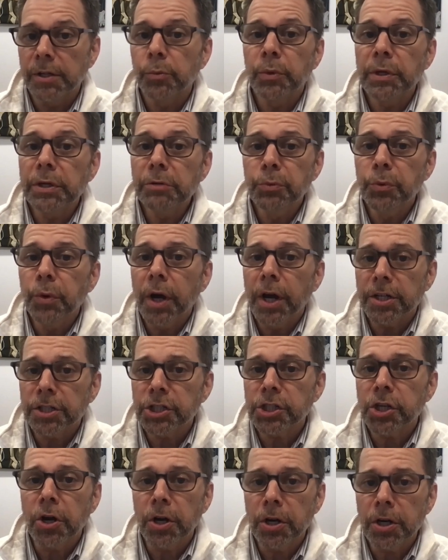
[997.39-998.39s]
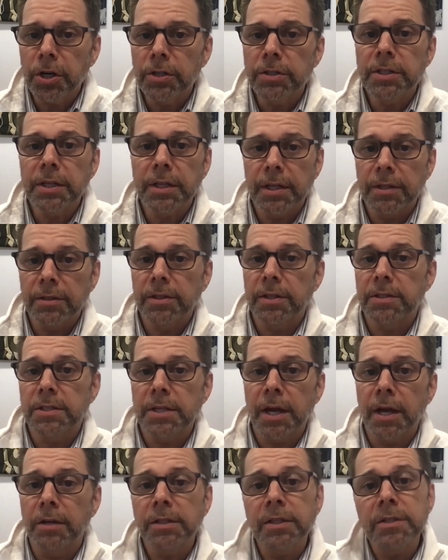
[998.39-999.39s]
And we rushed hard to get this
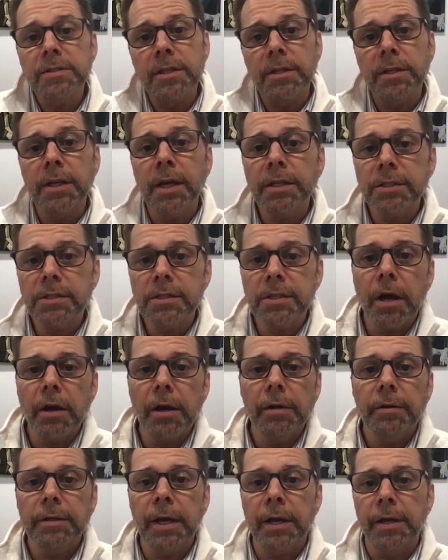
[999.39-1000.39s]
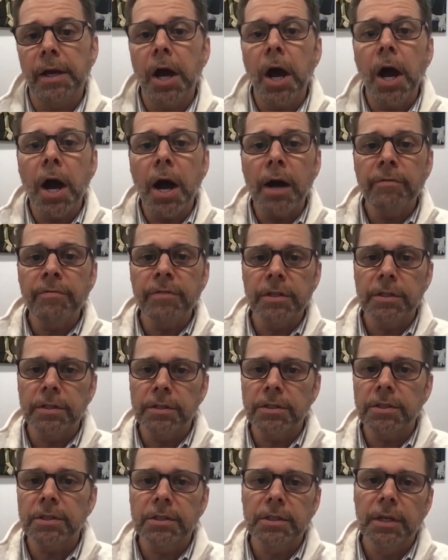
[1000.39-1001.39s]
out, because the next kind of
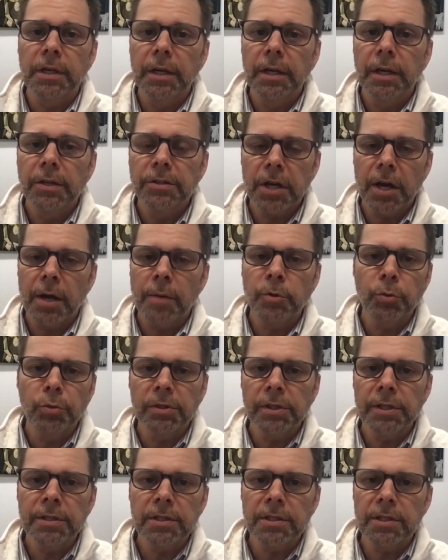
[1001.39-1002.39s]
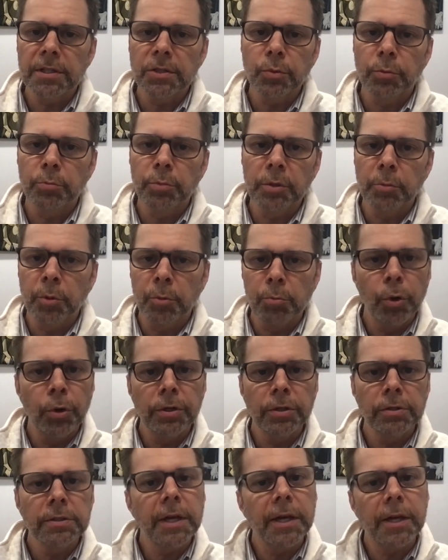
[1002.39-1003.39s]
obvious time to release this would be
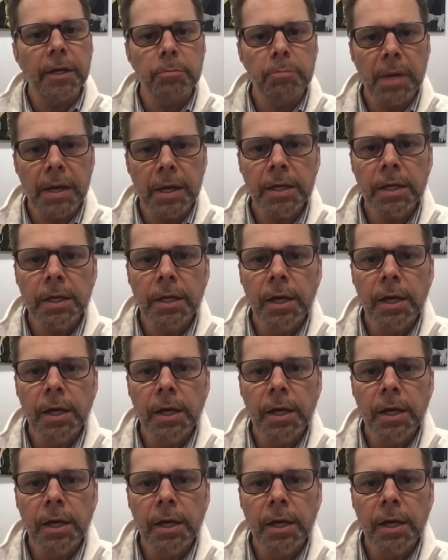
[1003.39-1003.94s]
Memorial Day in May.